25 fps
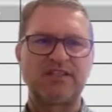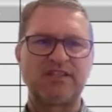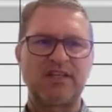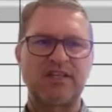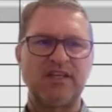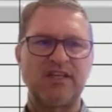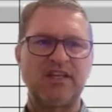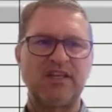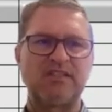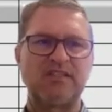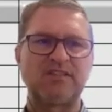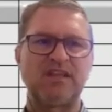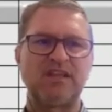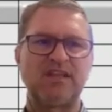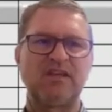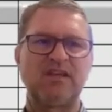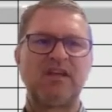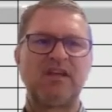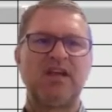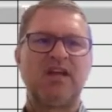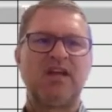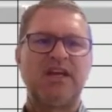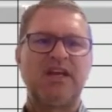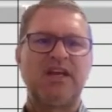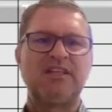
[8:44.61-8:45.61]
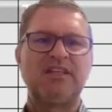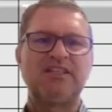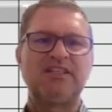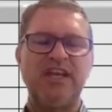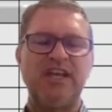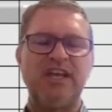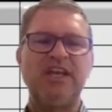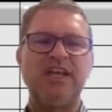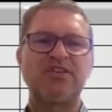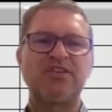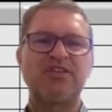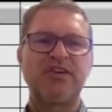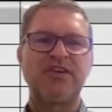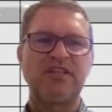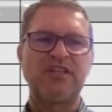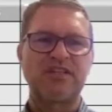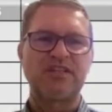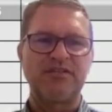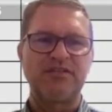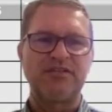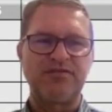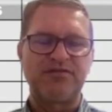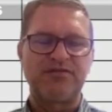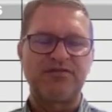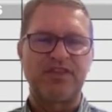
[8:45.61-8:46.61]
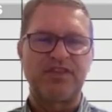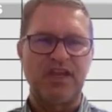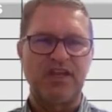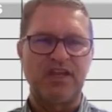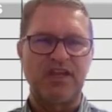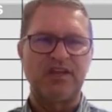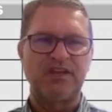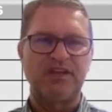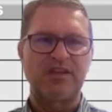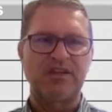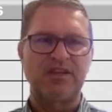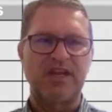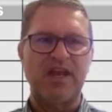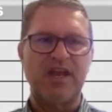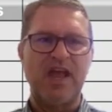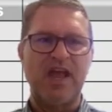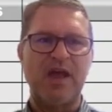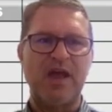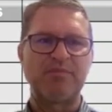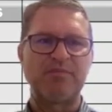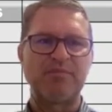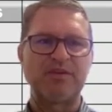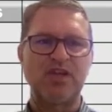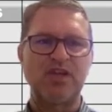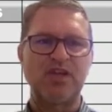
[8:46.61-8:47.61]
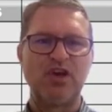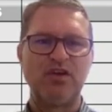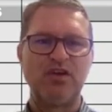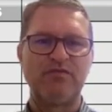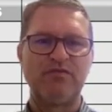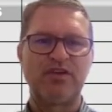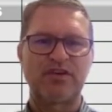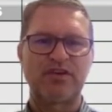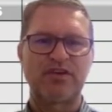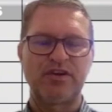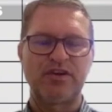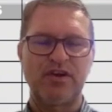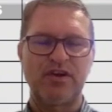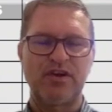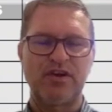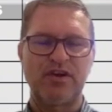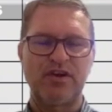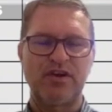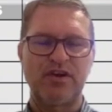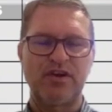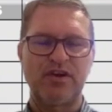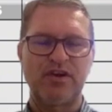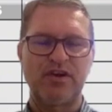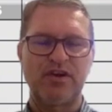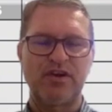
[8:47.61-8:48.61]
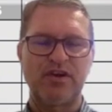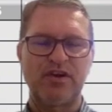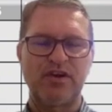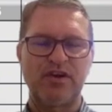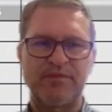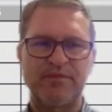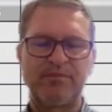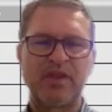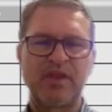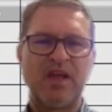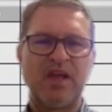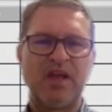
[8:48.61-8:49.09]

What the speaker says: It's an iterative thing that happens over and over again.